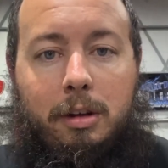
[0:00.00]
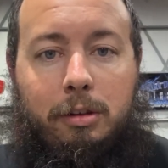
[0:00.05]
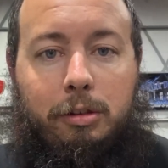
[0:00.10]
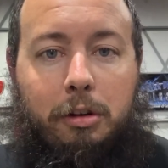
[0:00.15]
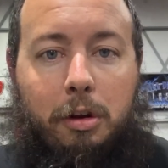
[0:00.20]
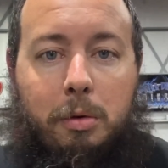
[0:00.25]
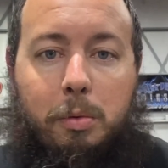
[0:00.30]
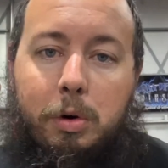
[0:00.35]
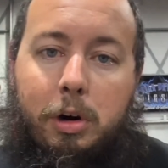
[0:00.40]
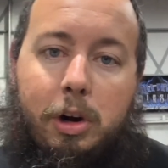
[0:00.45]

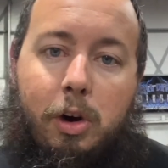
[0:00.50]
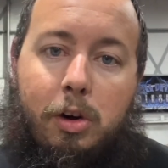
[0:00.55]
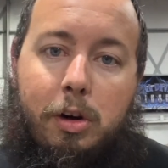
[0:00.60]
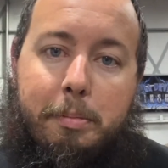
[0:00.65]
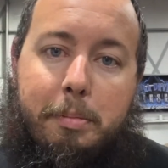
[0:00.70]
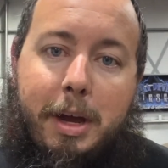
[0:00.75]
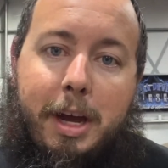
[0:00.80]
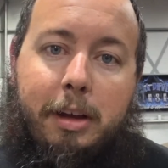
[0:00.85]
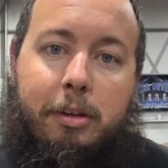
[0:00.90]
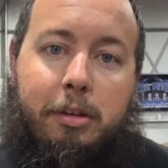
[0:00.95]
So we're
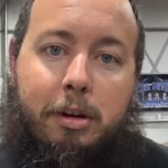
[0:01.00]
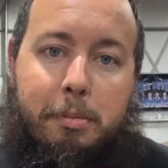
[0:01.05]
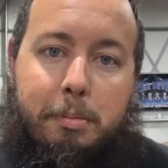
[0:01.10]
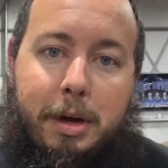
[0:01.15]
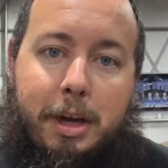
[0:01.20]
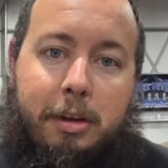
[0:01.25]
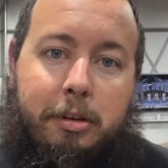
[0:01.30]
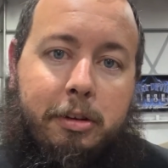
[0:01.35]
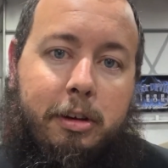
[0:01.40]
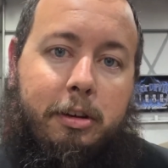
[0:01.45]
going back to the
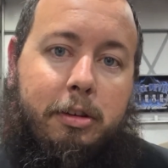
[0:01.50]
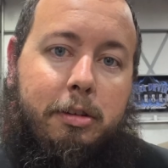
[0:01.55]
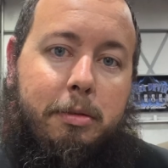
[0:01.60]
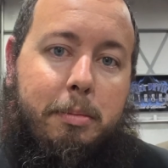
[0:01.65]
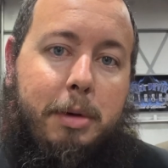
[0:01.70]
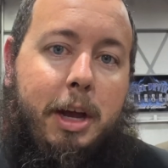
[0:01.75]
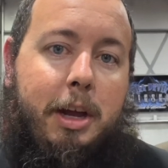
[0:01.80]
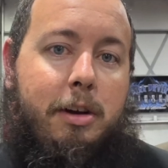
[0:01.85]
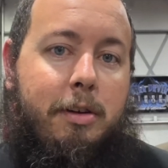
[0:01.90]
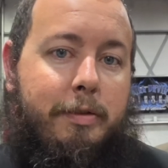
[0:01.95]
basics.
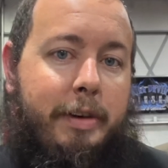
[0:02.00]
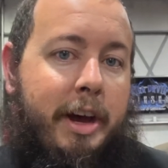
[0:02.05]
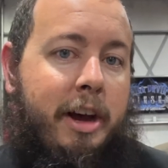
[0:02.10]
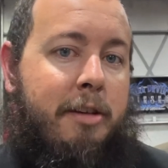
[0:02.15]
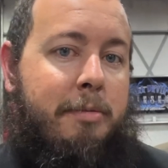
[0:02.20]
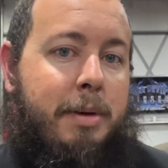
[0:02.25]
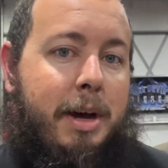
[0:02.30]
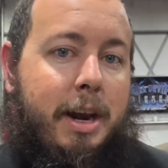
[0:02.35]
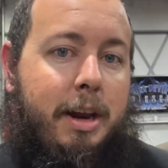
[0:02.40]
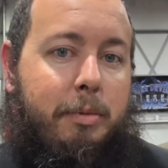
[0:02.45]
Manual
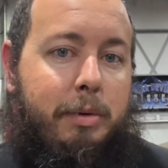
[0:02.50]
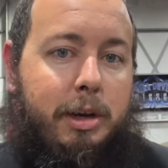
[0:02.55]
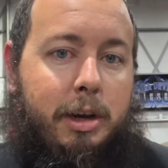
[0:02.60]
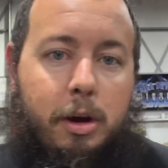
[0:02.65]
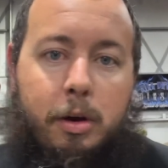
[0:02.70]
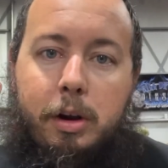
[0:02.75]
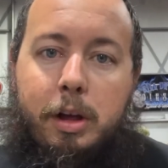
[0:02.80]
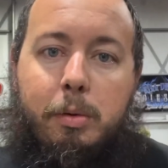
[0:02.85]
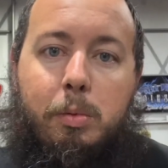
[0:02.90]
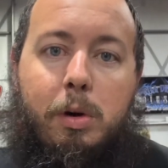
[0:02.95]
valve body, we
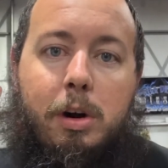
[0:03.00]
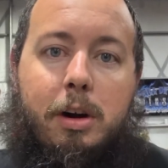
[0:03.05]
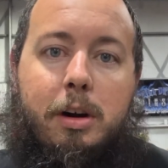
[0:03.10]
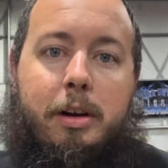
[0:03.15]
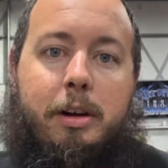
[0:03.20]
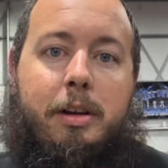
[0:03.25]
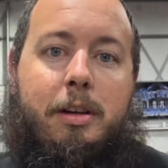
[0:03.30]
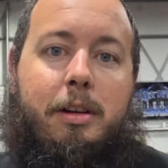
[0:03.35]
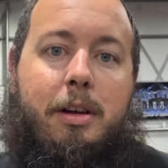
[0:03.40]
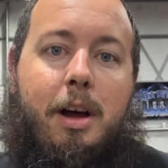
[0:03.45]
know they
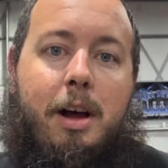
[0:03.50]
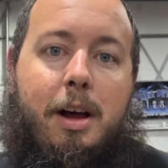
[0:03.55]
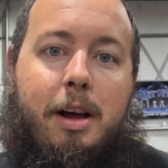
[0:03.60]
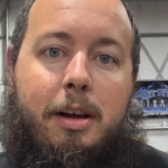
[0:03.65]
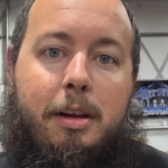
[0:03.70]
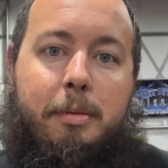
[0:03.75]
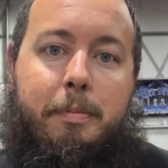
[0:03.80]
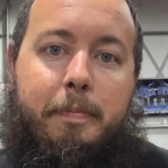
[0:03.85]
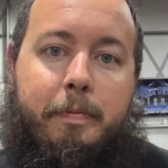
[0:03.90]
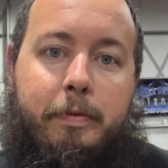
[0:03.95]
work.
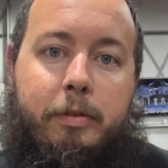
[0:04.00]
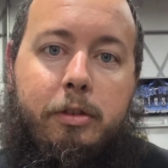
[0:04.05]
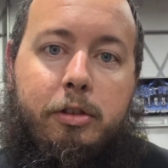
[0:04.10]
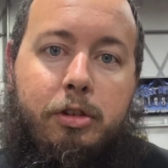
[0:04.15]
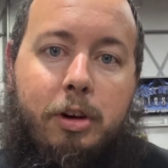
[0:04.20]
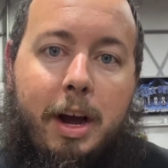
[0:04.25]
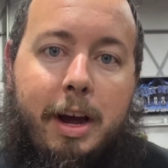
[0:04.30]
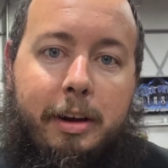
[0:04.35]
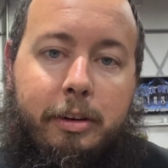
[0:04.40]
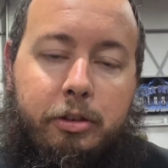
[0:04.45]

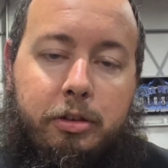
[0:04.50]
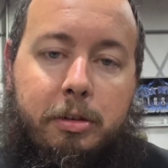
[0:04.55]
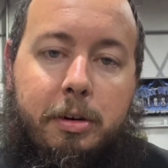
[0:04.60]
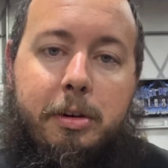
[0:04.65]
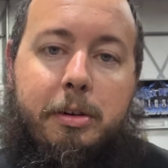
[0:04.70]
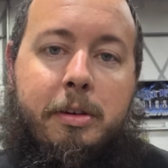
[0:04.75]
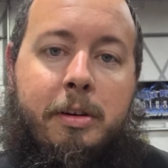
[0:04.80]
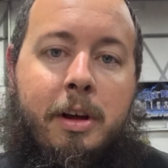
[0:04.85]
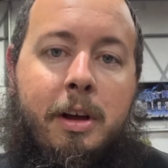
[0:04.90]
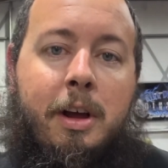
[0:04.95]
Tried and
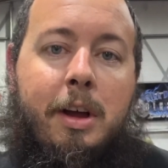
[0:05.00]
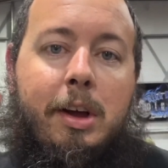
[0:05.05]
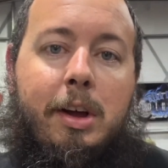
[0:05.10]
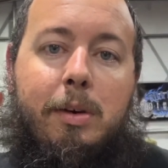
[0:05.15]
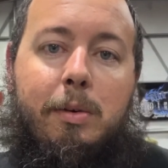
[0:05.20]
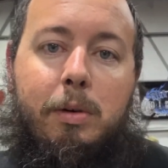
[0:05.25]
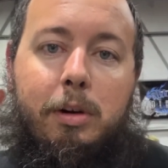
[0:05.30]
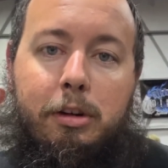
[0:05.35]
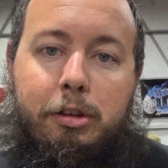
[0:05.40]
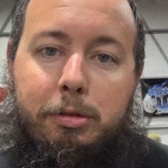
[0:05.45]
true.
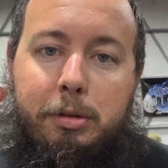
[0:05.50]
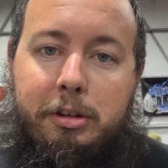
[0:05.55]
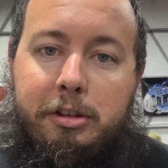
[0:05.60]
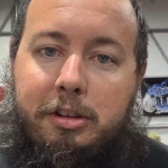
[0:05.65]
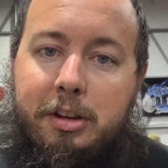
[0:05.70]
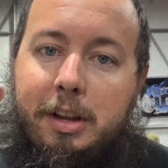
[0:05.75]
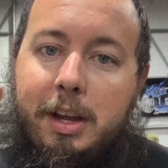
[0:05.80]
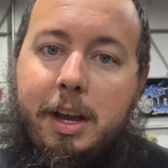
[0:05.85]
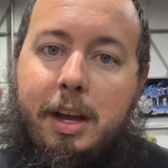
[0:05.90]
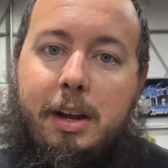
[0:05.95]
We're going to
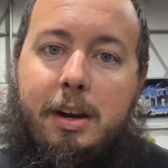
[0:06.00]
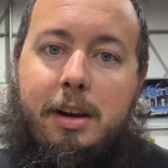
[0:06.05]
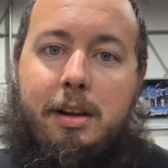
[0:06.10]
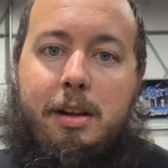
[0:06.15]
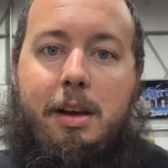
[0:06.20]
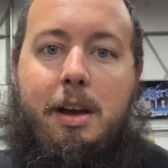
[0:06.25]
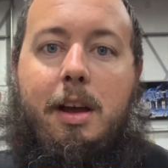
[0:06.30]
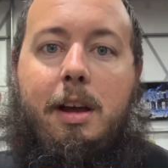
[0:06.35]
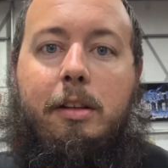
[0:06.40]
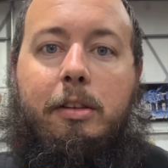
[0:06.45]
switch to
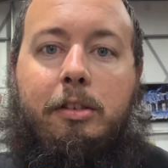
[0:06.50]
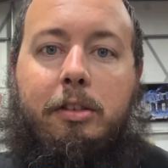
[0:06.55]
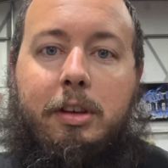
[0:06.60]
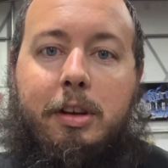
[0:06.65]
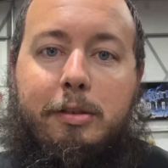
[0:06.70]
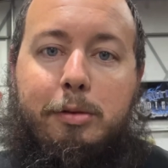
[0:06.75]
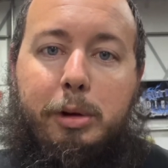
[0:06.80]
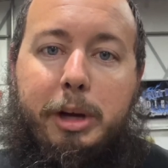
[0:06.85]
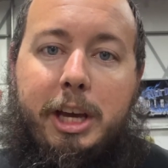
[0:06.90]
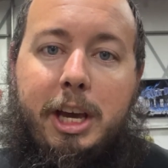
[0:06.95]
that and
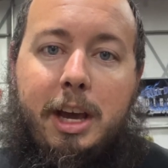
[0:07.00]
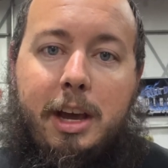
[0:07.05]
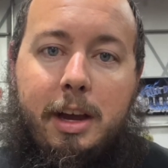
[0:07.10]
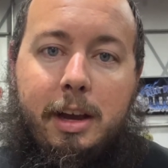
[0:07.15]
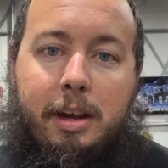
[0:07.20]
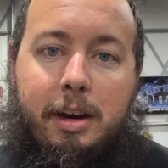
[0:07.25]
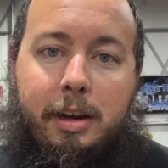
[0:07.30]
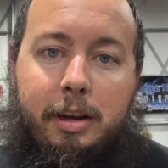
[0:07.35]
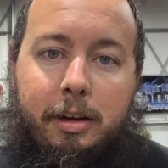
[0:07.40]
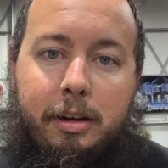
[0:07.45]
see if we
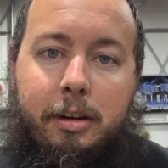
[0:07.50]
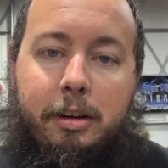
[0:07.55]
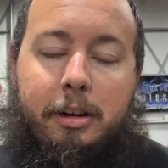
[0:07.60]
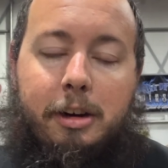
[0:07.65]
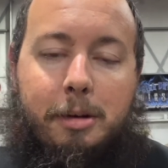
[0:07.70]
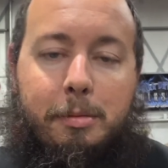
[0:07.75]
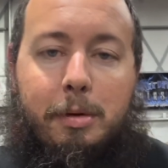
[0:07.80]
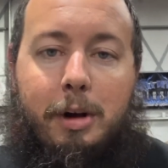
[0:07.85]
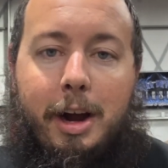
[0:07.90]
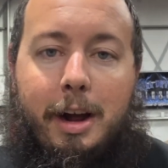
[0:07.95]
can't get a good
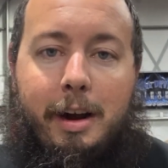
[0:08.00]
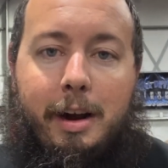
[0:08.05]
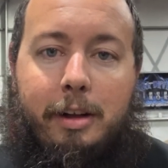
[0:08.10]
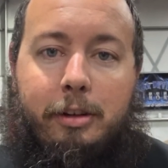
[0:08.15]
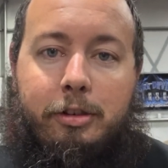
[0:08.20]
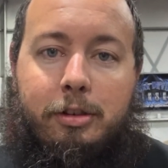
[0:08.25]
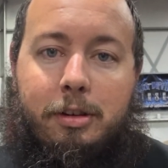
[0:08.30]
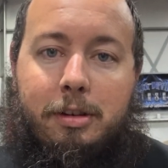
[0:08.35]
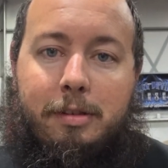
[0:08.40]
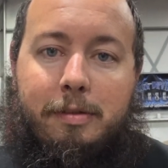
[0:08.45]
number out of
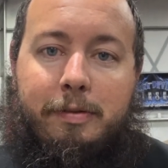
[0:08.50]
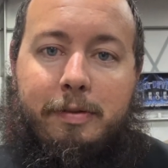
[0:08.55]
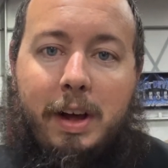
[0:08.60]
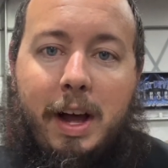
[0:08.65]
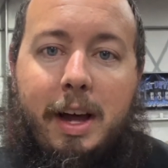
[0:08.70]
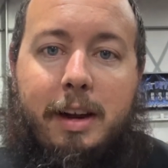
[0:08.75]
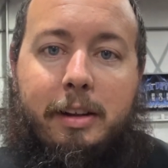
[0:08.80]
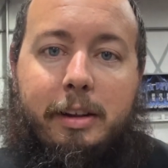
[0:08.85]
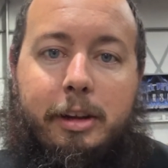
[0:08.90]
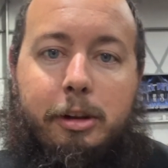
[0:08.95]
that truck
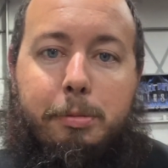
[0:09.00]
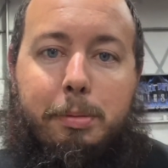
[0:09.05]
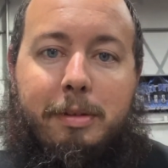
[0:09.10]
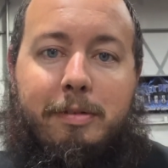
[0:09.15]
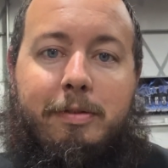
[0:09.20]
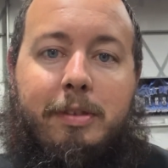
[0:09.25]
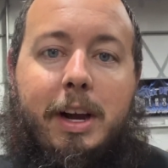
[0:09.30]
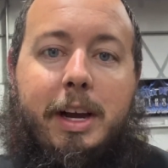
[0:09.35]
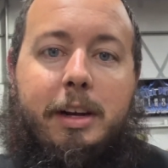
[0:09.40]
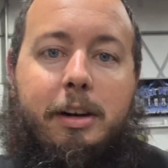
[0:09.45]
finally. It's
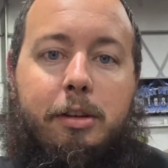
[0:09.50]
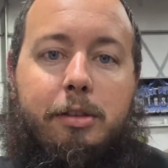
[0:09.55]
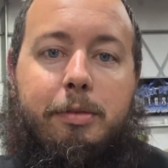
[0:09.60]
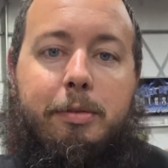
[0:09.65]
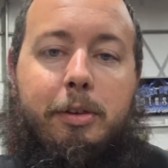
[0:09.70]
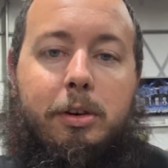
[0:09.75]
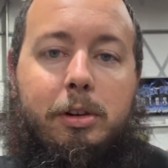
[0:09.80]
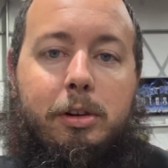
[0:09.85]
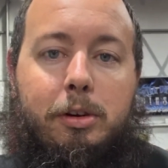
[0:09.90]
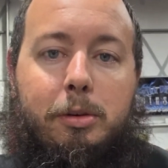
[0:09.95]
been fighting us
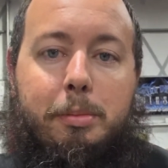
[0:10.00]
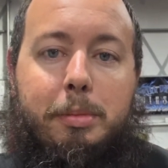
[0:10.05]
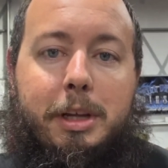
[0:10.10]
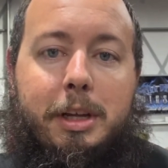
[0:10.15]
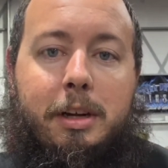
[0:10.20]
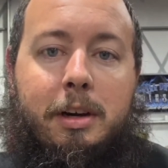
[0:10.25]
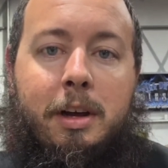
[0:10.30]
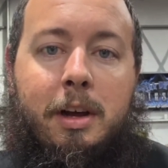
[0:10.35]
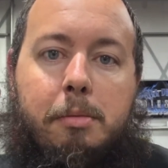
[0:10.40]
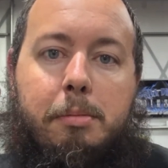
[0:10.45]
for a little
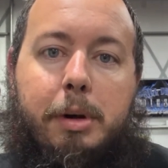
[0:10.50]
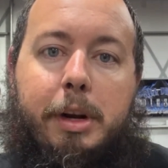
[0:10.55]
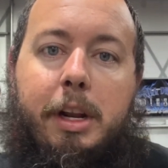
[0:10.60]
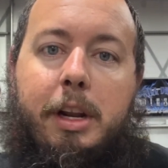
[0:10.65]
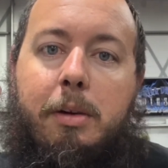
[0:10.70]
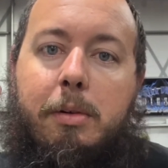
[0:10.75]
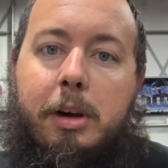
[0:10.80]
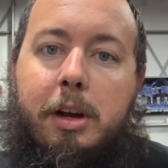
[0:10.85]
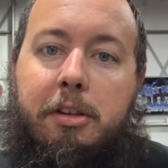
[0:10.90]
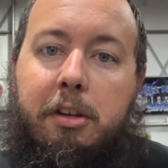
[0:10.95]
bit. But
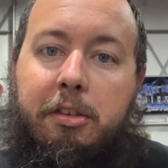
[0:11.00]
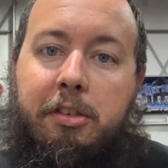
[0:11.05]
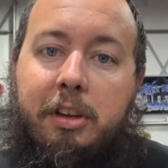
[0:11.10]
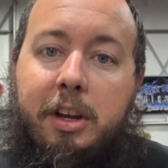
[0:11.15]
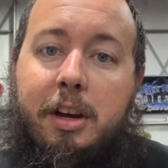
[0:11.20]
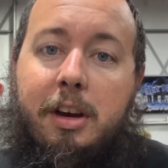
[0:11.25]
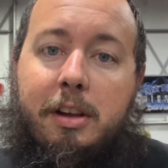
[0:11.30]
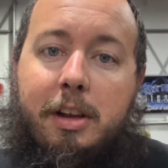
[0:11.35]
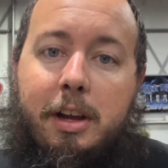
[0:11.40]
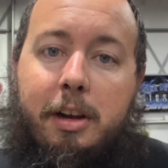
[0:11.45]
anyways, I
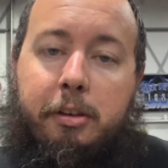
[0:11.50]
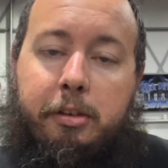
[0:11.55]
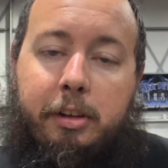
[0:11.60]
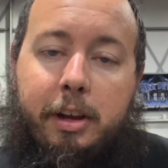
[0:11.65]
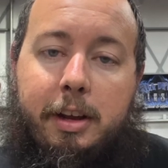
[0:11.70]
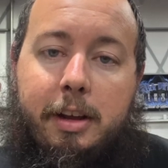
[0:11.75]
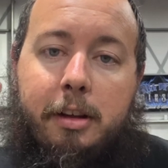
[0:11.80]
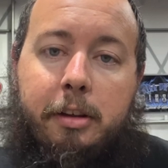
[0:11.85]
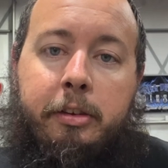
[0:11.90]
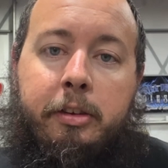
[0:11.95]
say all that to
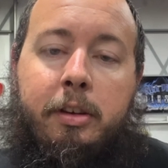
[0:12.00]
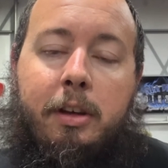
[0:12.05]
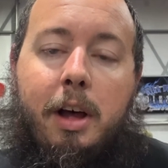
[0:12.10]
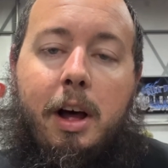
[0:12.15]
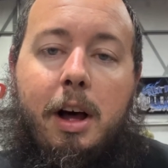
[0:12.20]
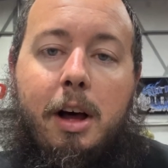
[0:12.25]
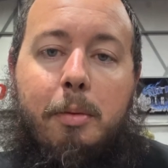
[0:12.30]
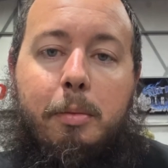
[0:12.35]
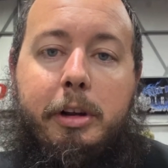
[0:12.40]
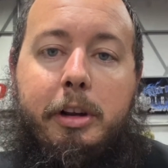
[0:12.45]
say this.
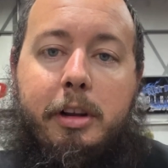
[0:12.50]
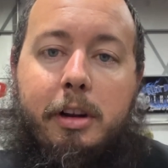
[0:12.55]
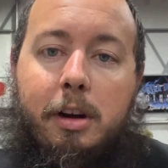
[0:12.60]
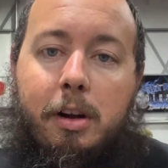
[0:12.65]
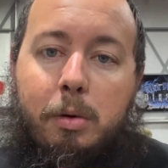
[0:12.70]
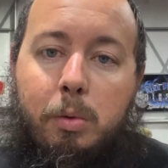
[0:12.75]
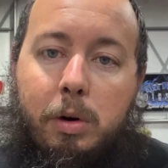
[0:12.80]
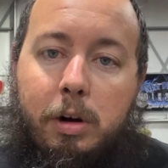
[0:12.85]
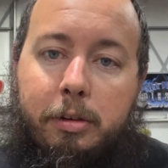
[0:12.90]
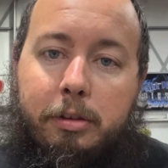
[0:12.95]
We did
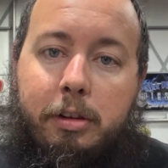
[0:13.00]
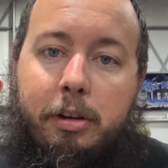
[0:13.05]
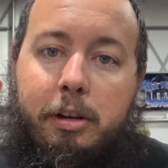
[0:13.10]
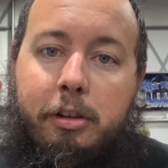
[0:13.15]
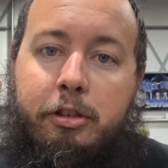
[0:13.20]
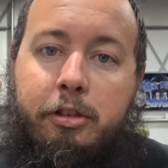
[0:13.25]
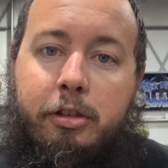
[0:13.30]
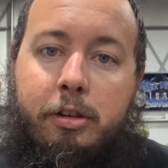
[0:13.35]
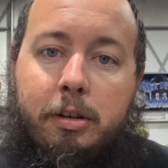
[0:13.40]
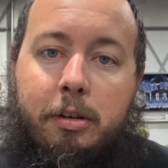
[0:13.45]
all the work to
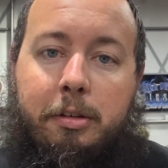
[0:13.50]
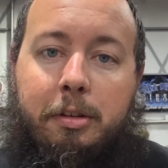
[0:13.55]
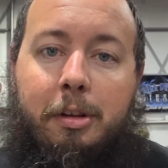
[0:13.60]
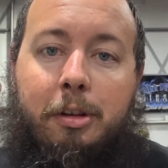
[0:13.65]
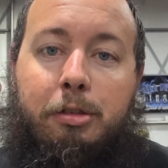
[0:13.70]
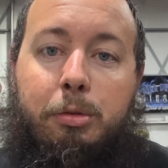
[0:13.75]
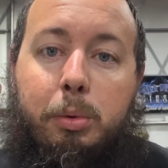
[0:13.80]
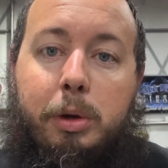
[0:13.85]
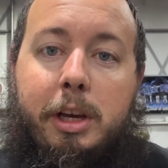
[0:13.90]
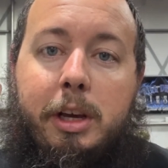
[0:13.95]
these trucks
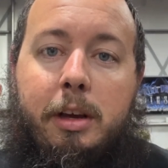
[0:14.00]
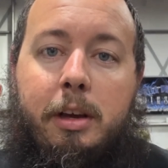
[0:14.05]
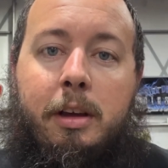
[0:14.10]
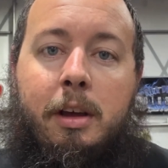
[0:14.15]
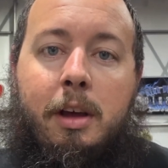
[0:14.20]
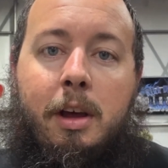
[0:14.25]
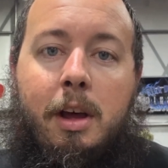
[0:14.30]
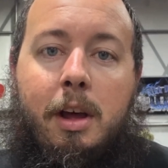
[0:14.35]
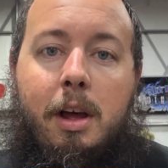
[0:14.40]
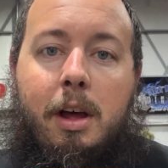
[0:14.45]
this
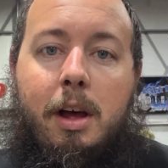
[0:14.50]
week.